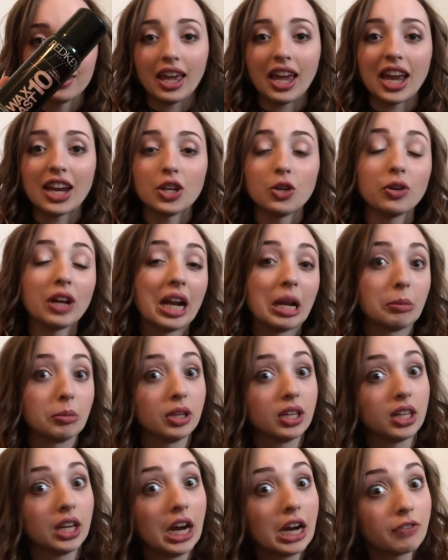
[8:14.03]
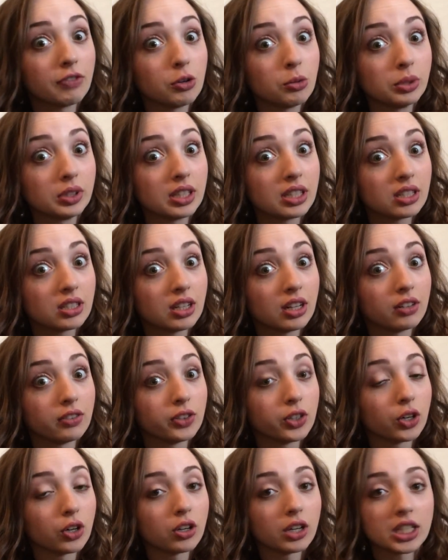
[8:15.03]
And you gotta be careful with this stuff,
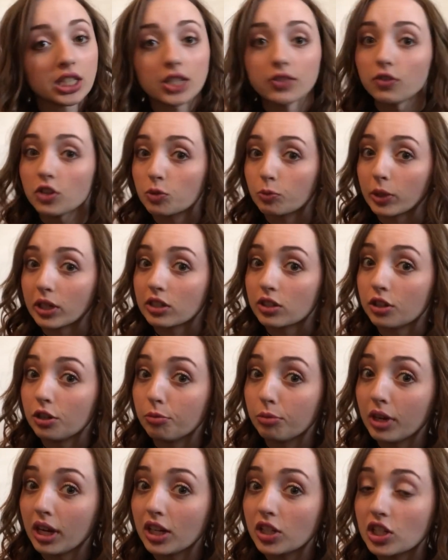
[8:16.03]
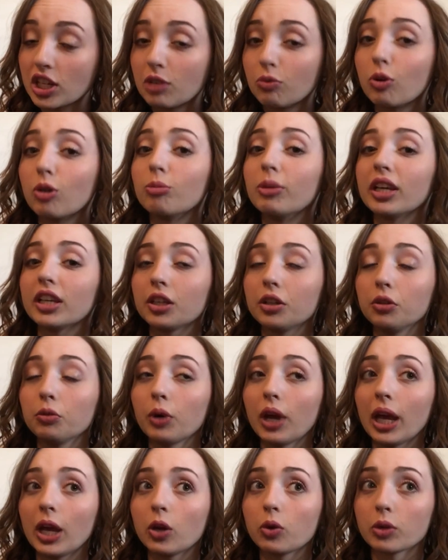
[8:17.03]
girl, because if you spray too much, it will make you
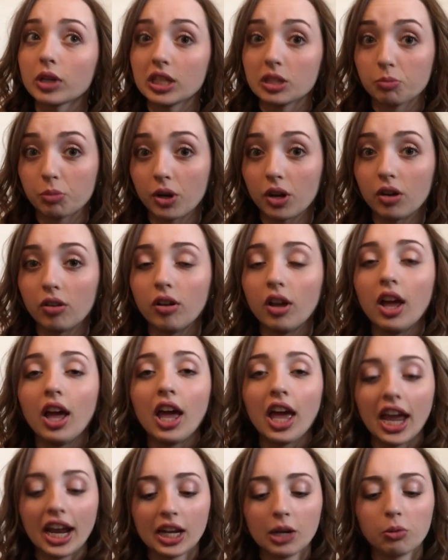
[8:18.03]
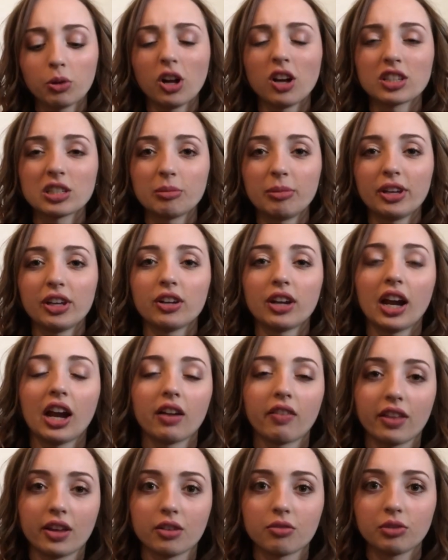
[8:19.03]
a grease ball. And it will also make your
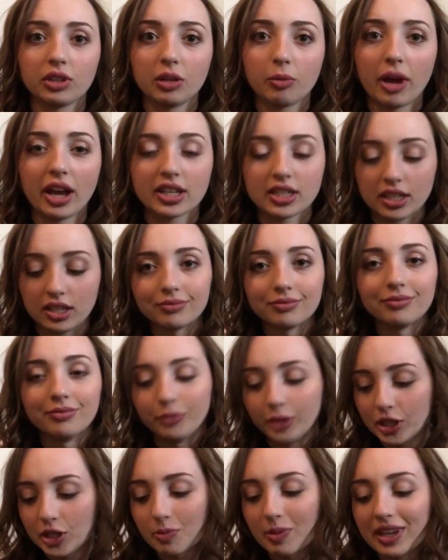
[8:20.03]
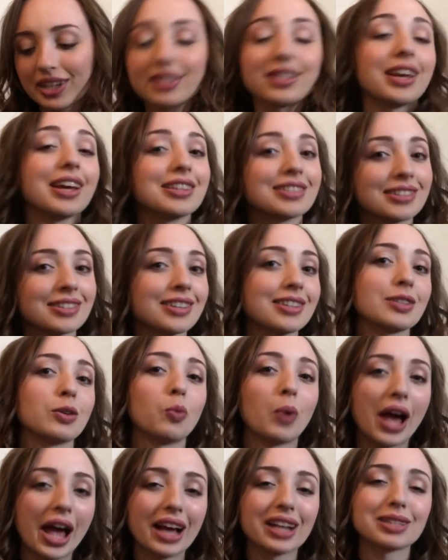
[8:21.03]
hair like really waxy. Which makes sense because it's a
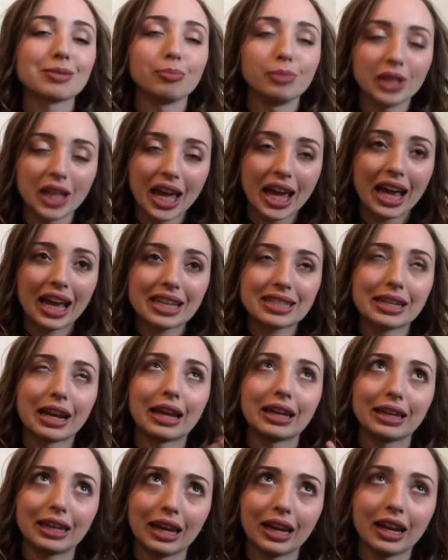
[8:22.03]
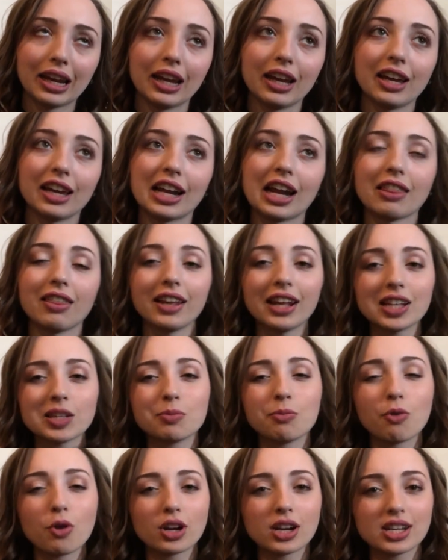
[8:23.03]
wax blast, I get it. And I think it's
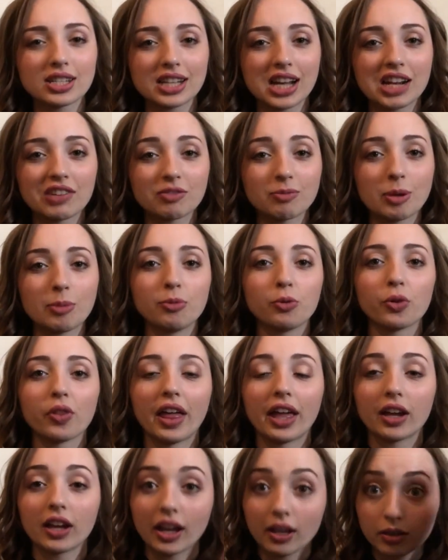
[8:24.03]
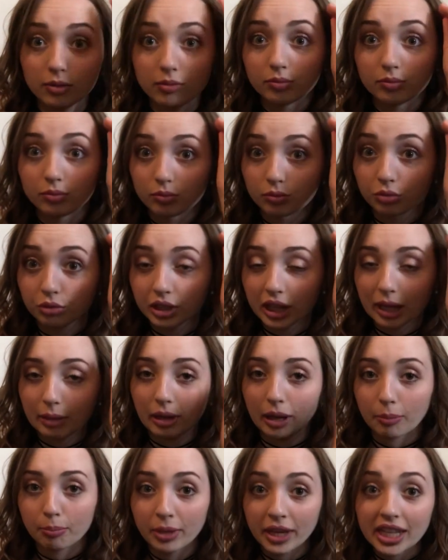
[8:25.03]
more designed for people with like really
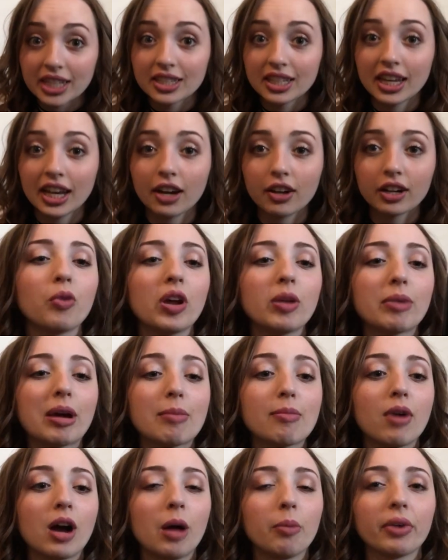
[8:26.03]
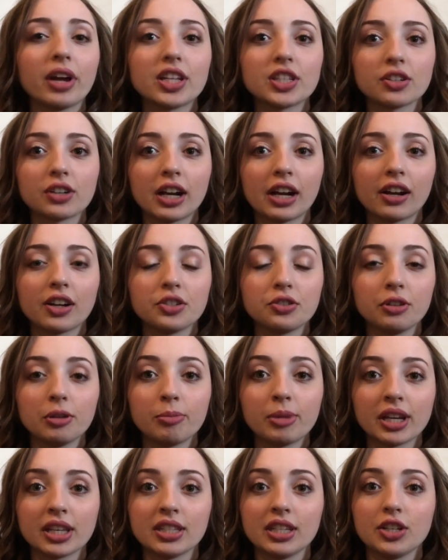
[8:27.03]
like pixie hair. When my mom cuts her hair into a
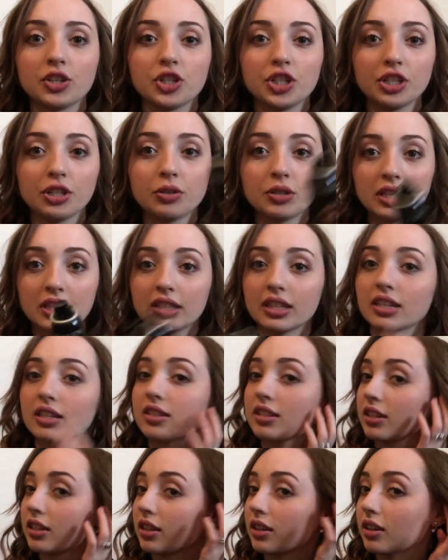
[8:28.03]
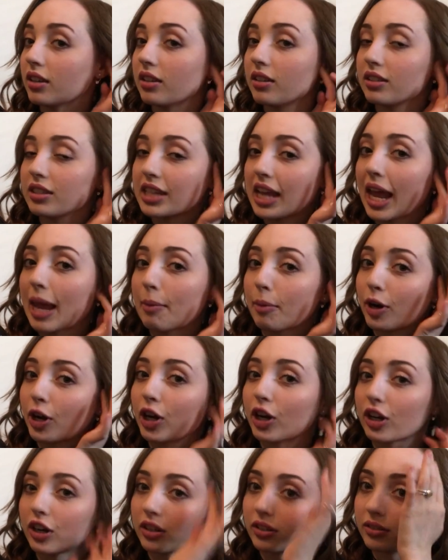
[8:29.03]
pixie, she uses this to tame
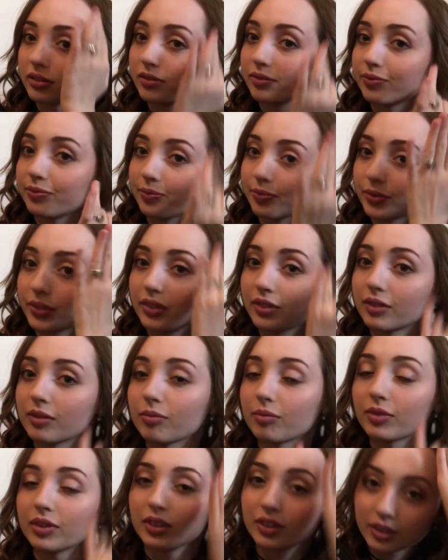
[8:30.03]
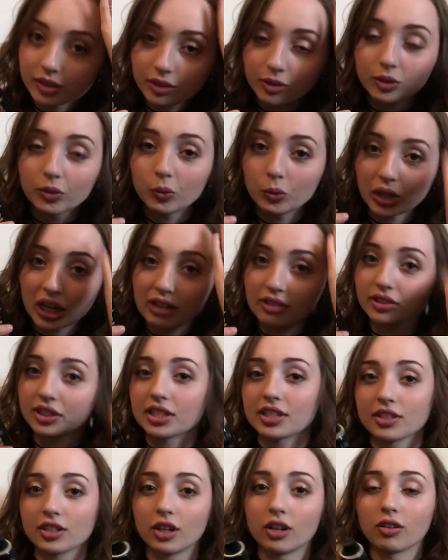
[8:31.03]
her, whatever
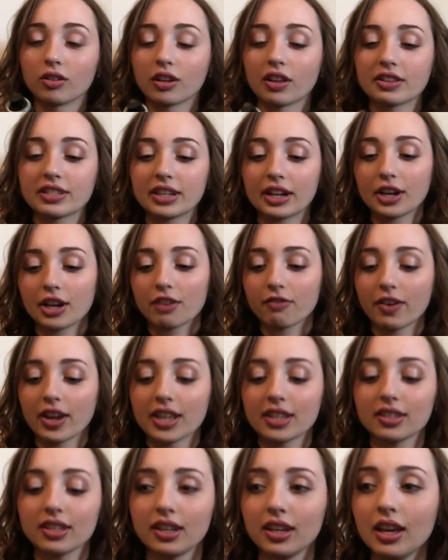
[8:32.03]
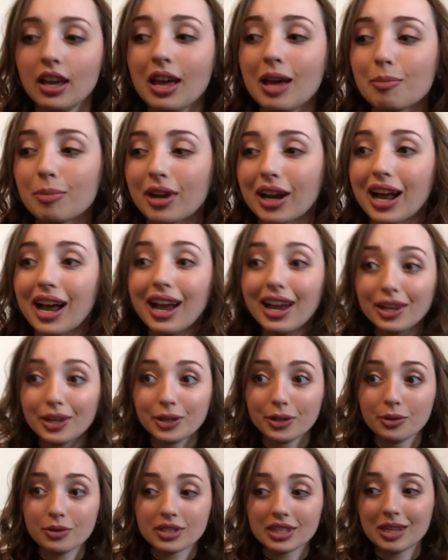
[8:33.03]
this is called, on the side of your face. But I
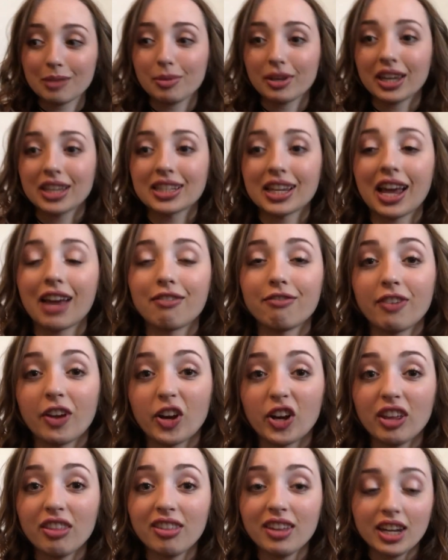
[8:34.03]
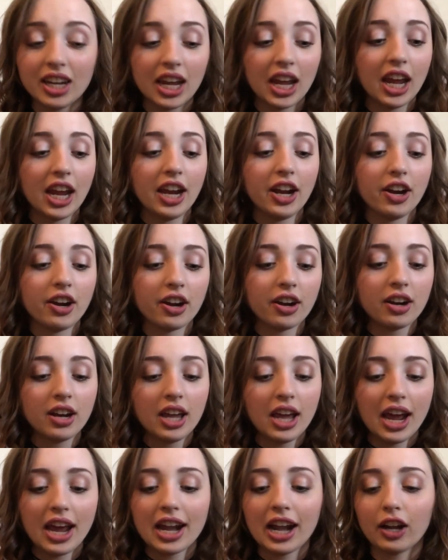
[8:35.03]
use it because I have very thin hair
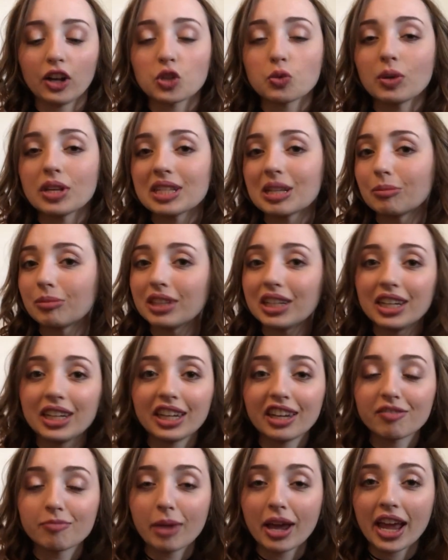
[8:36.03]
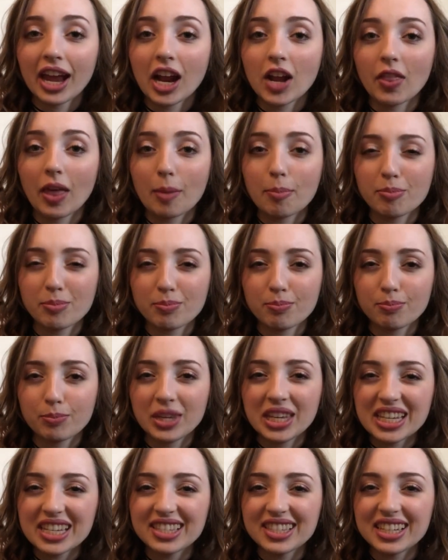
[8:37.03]
and I just want something to give my hair that
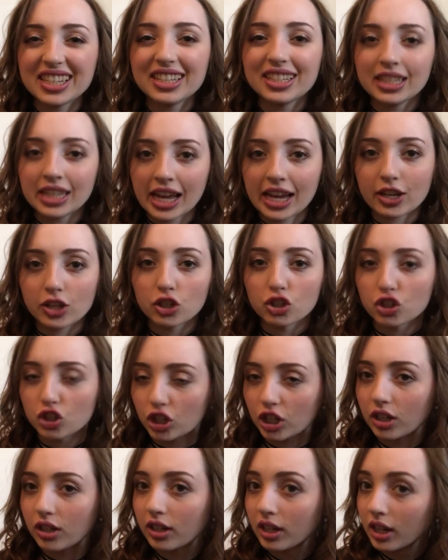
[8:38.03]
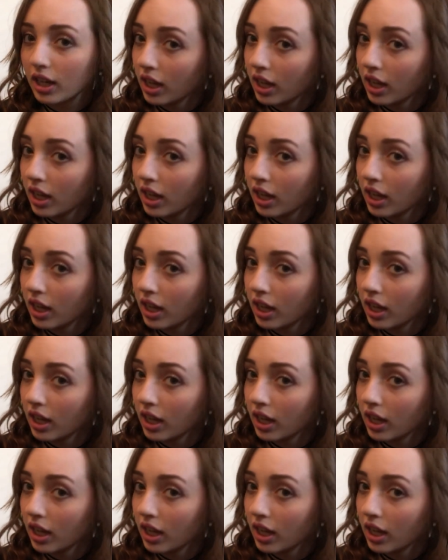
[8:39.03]
piecey texture.